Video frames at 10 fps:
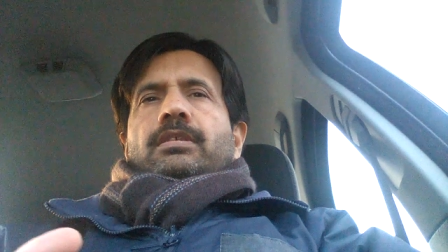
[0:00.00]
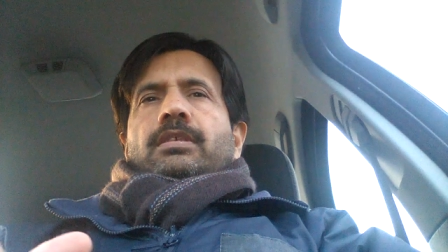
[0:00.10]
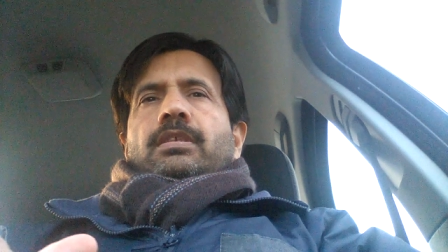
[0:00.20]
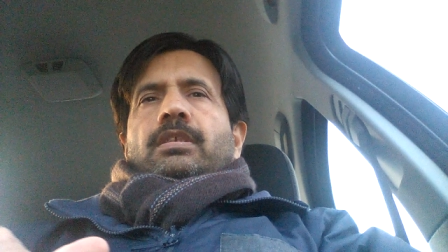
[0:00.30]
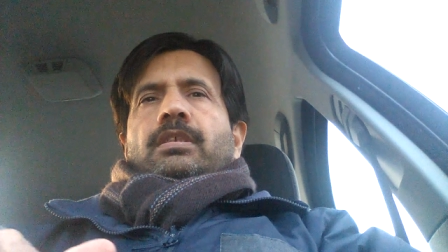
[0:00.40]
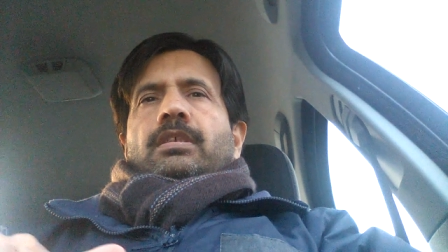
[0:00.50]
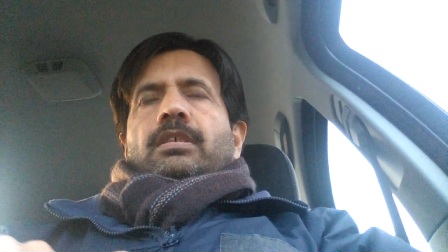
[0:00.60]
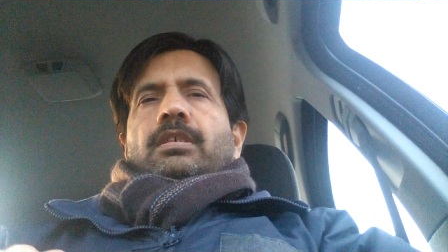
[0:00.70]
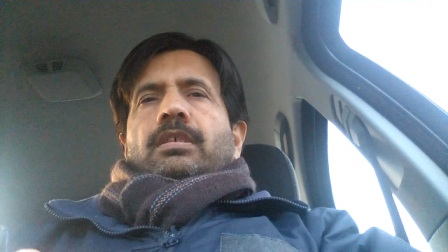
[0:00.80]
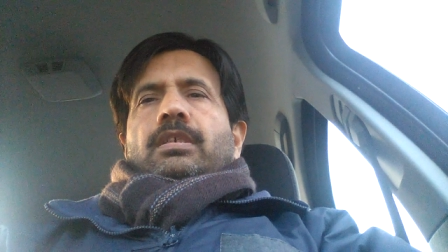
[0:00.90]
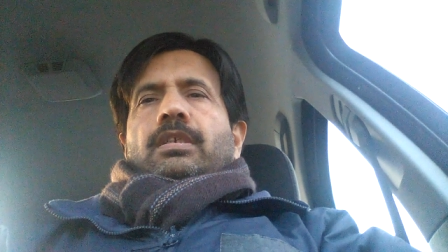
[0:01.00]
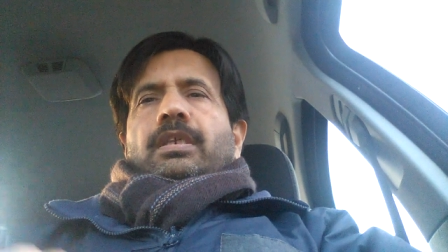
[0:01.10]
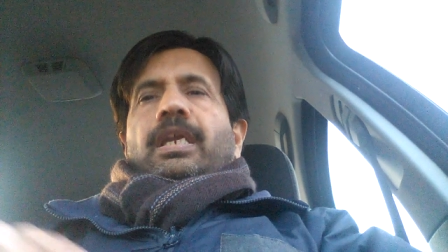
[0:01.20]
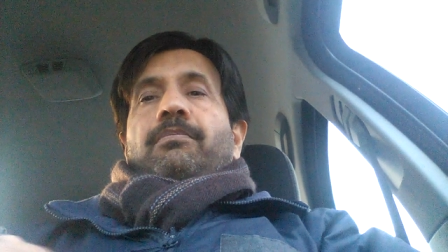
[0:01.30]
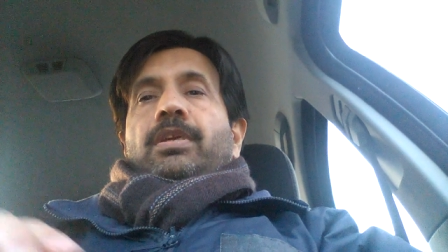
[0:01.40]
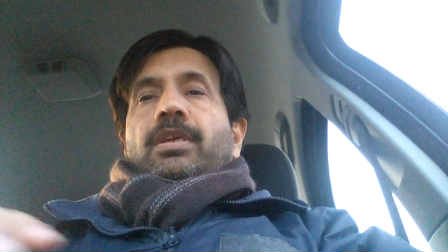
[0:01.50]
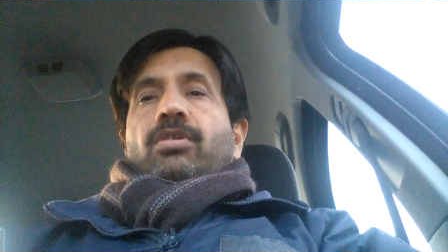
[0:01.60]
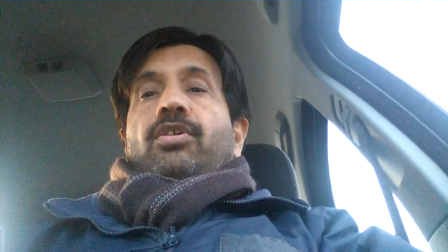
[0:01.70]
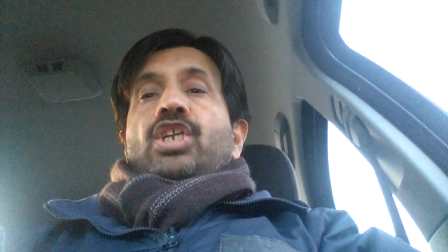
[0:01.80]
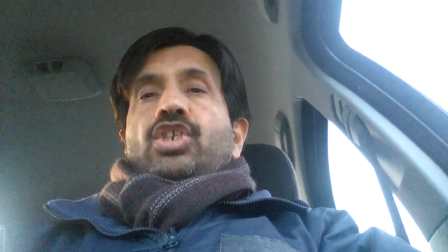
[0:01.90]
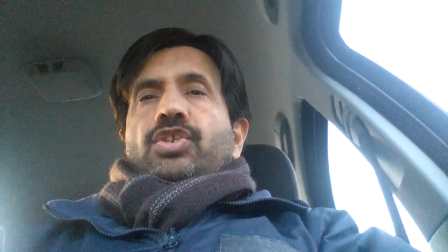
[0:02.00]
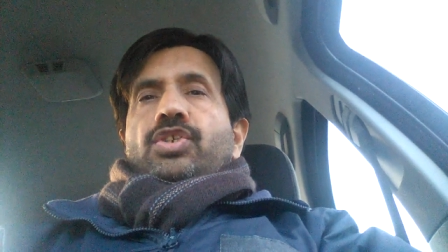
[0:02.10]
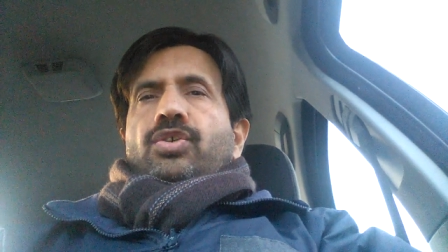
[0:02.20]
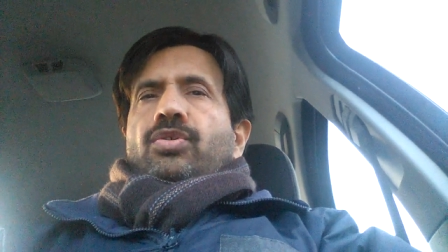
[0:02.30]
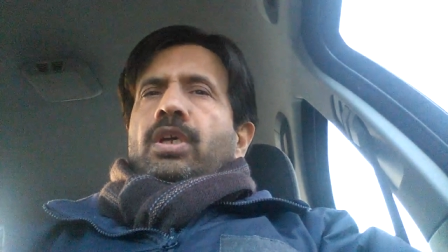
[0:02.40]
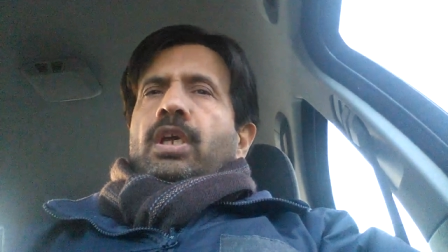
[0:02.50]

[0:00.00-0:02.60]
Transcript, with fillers: uh, can be contagious, you know.